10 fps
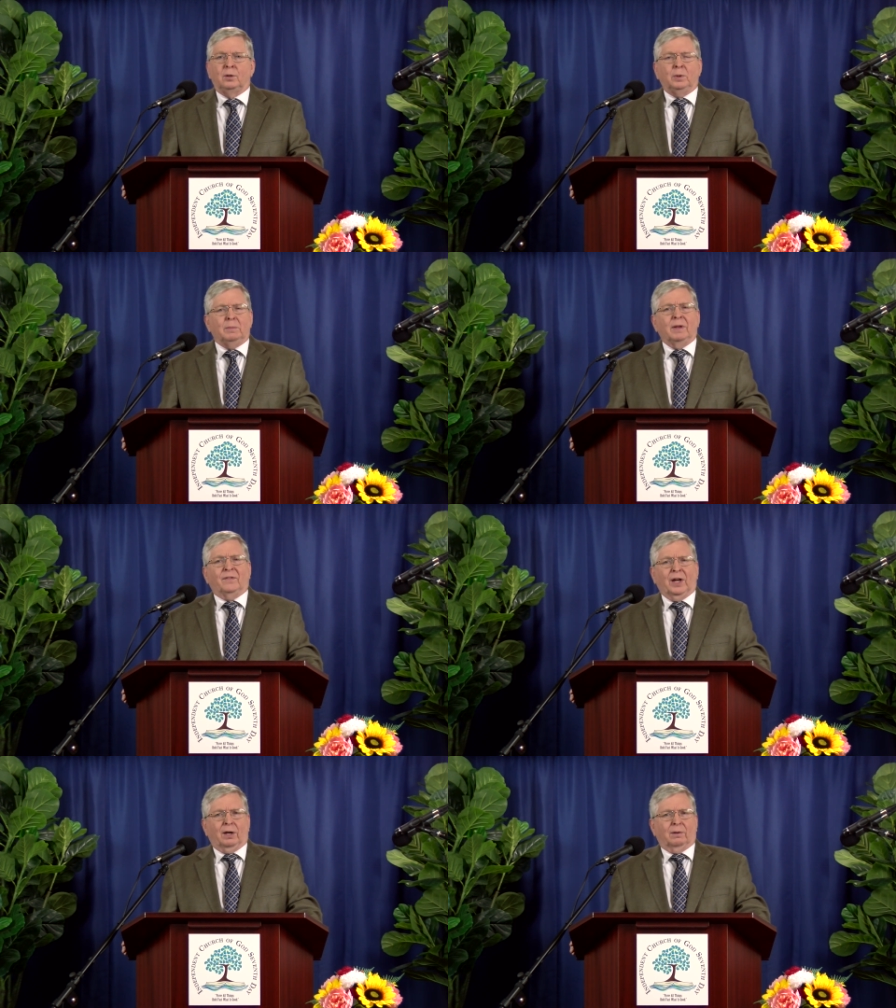We need to be
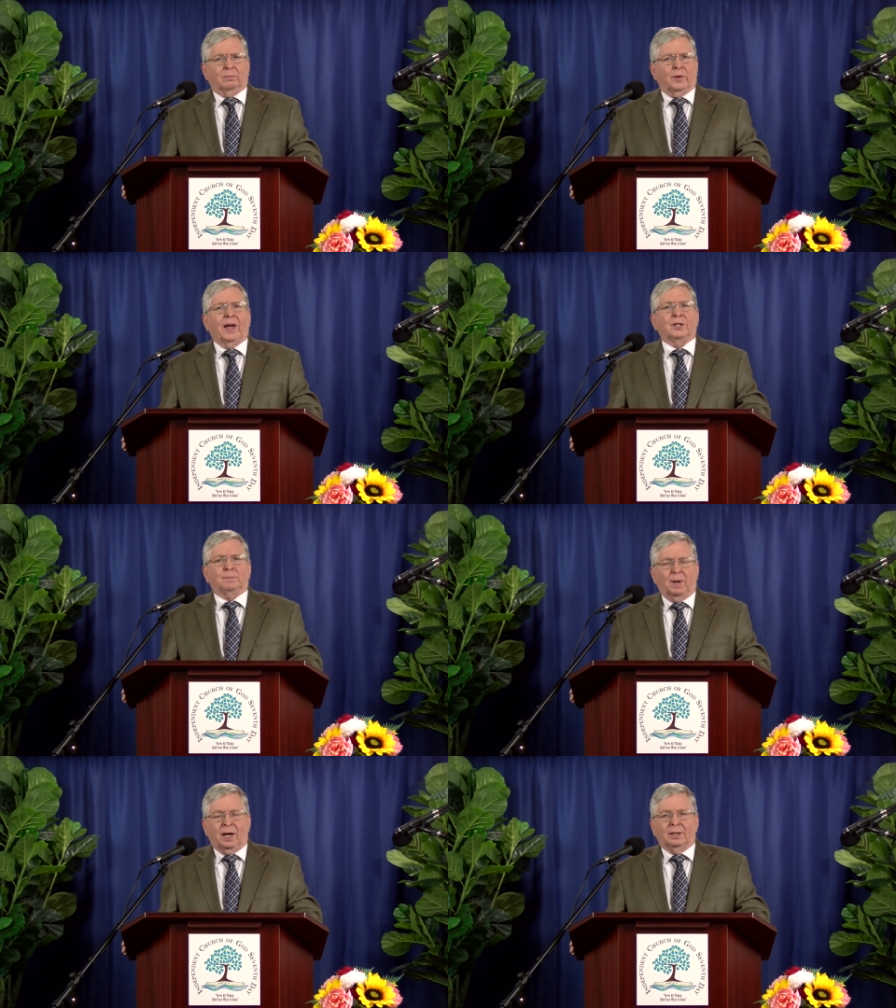found without
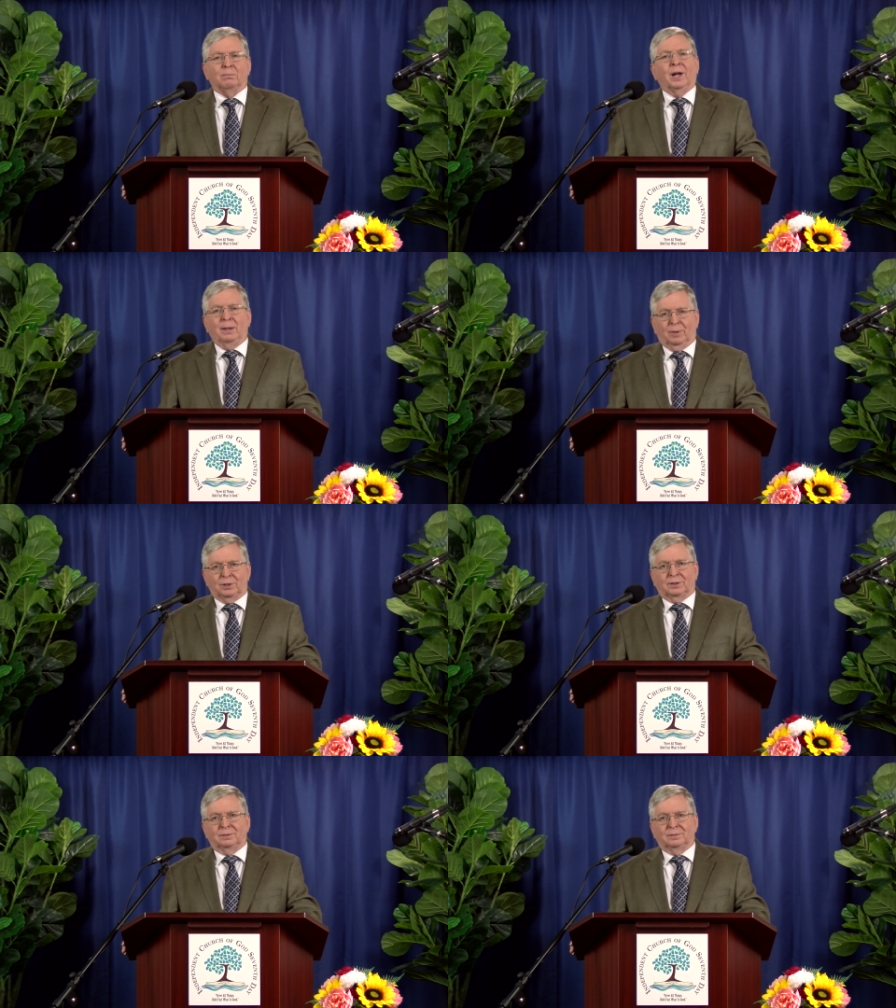spot and
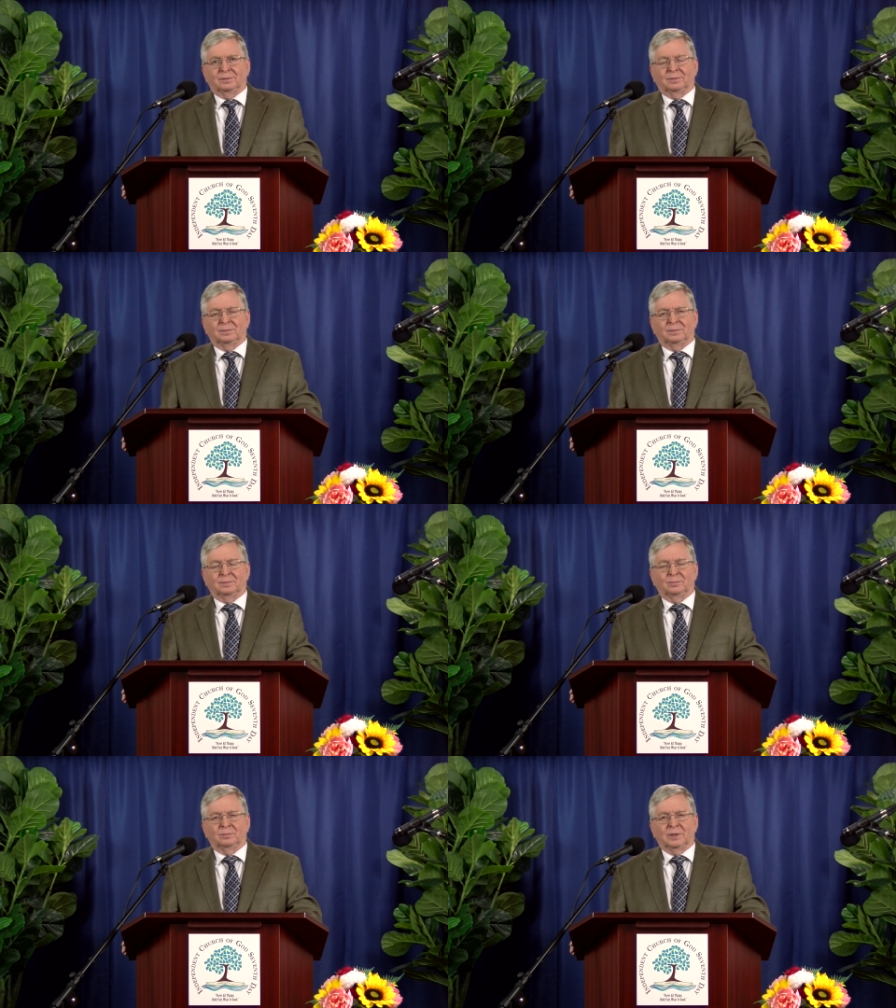blameless.
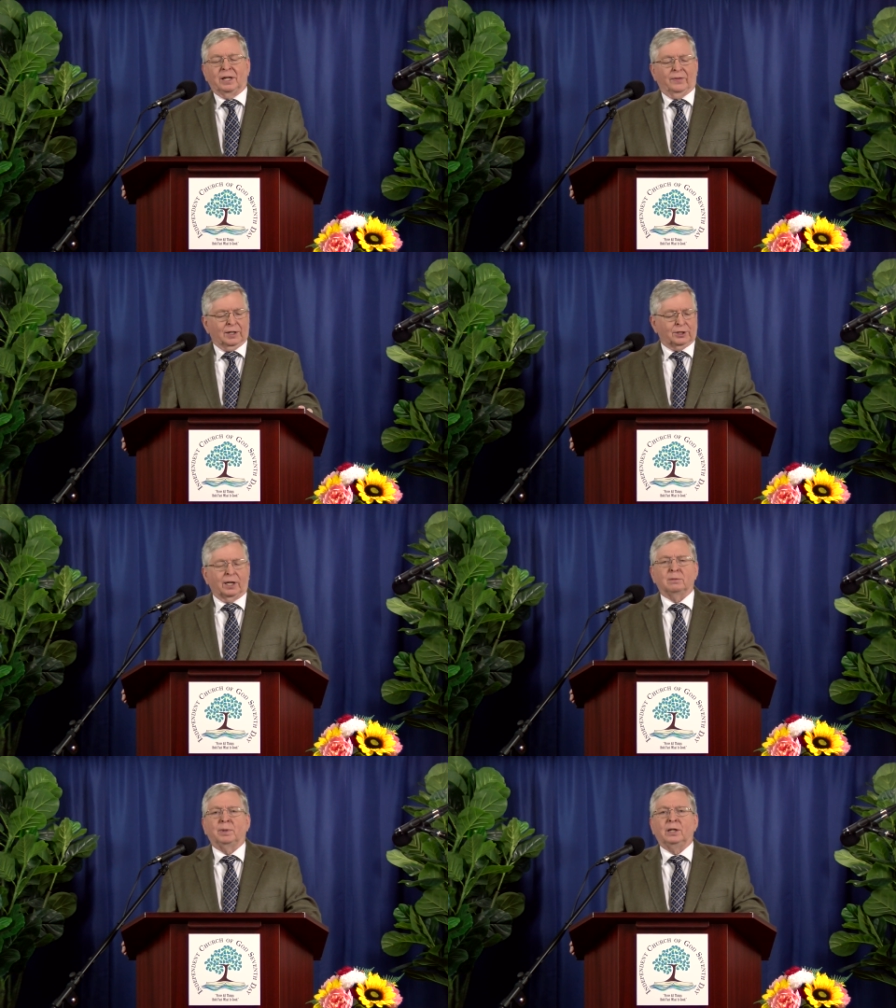Again, that's
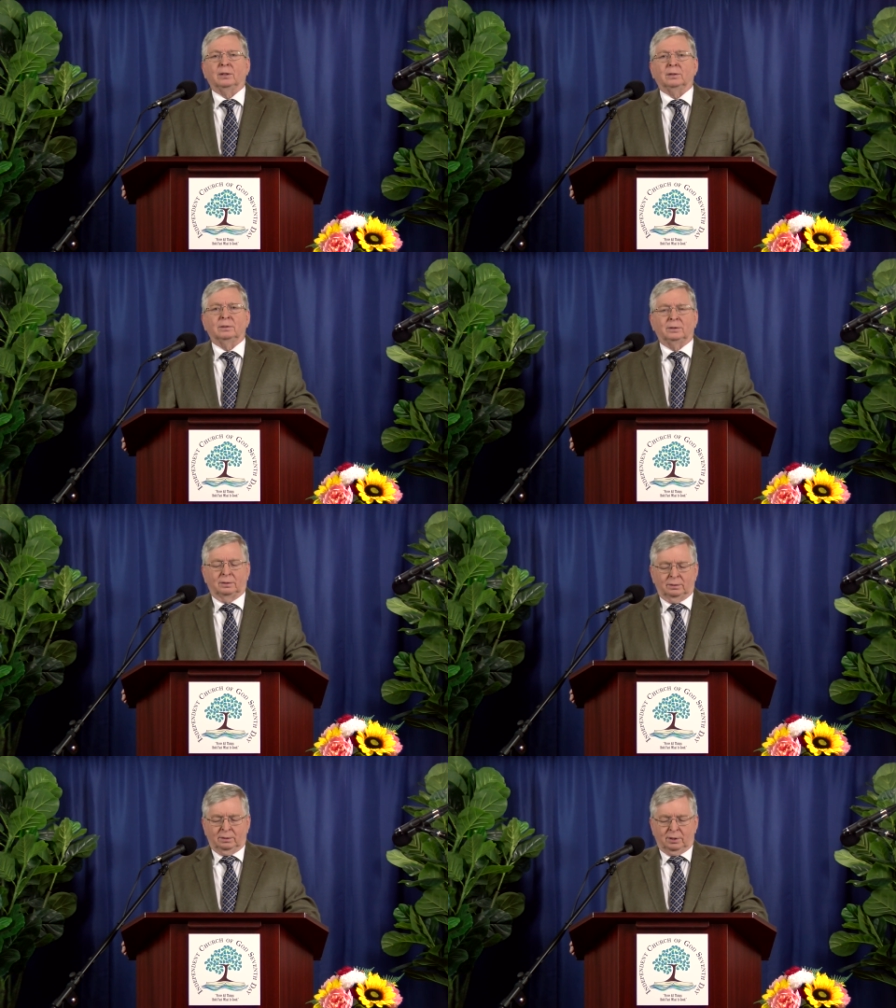2 Peter
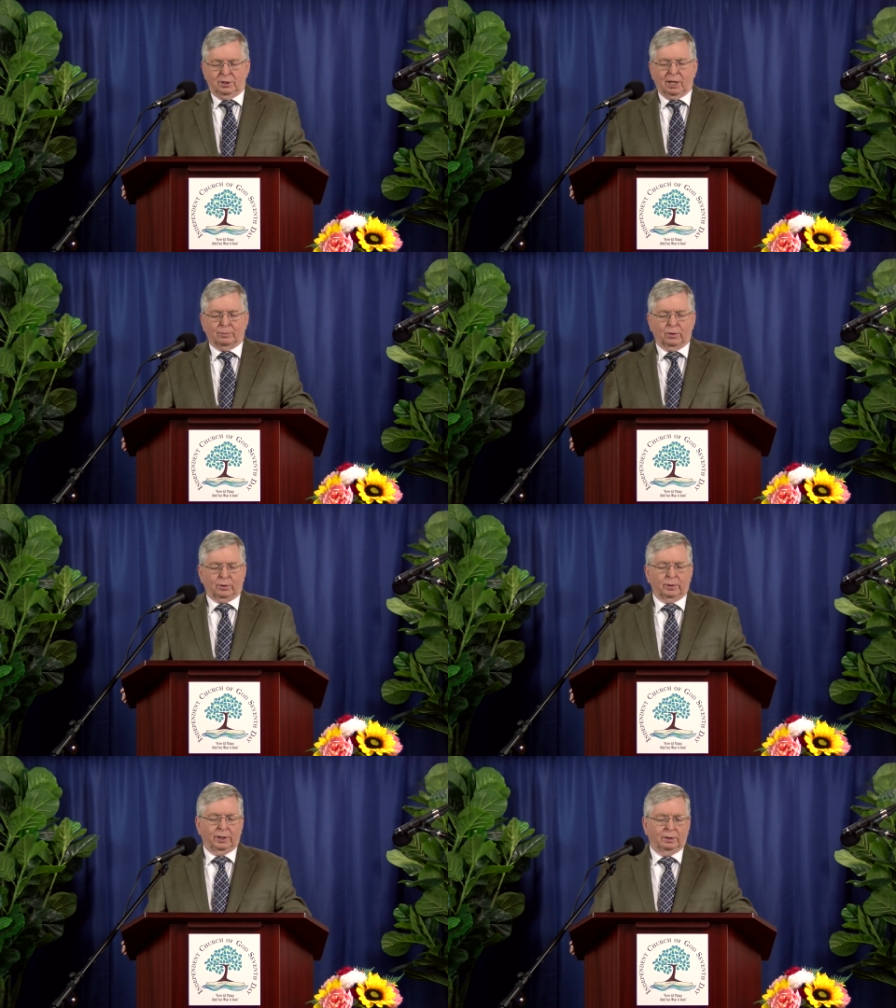chapter
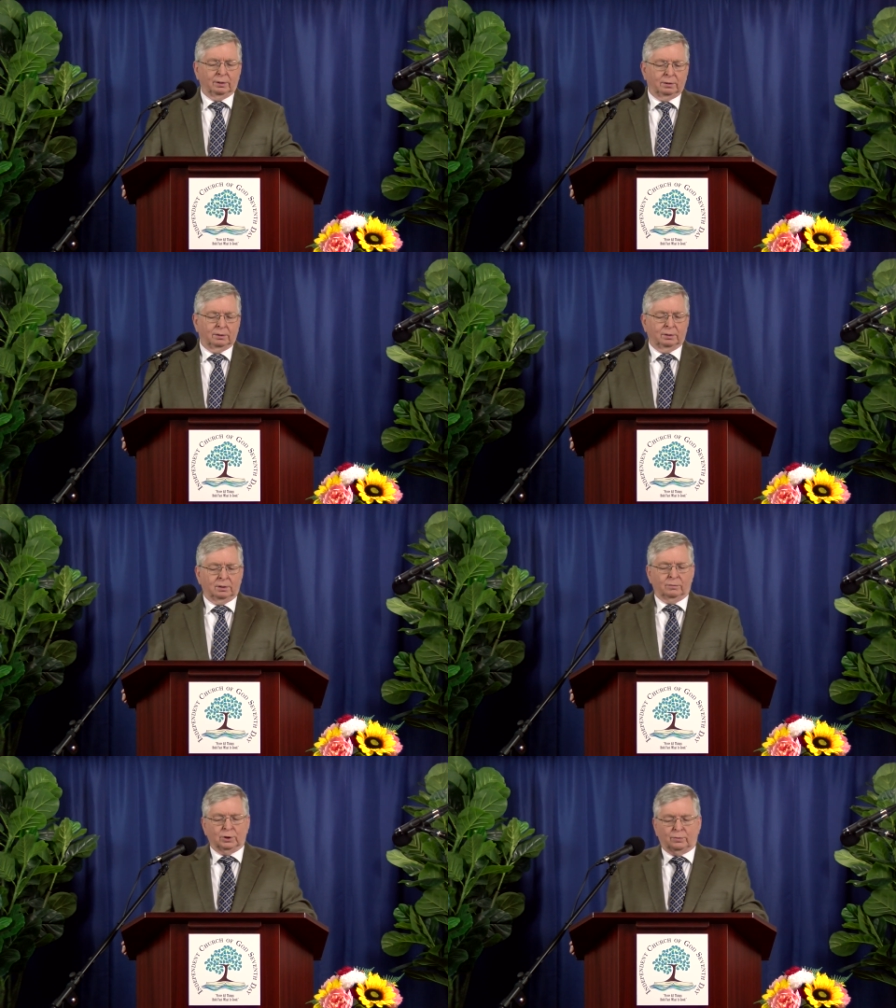3,
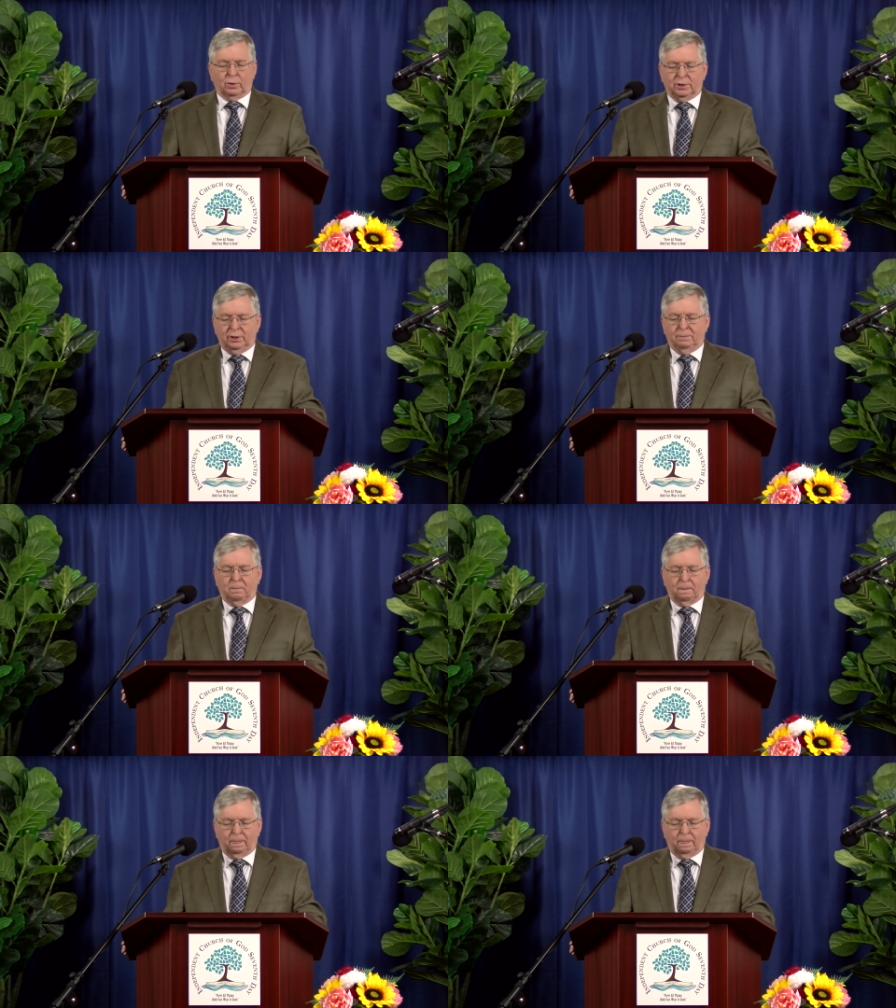verse 14.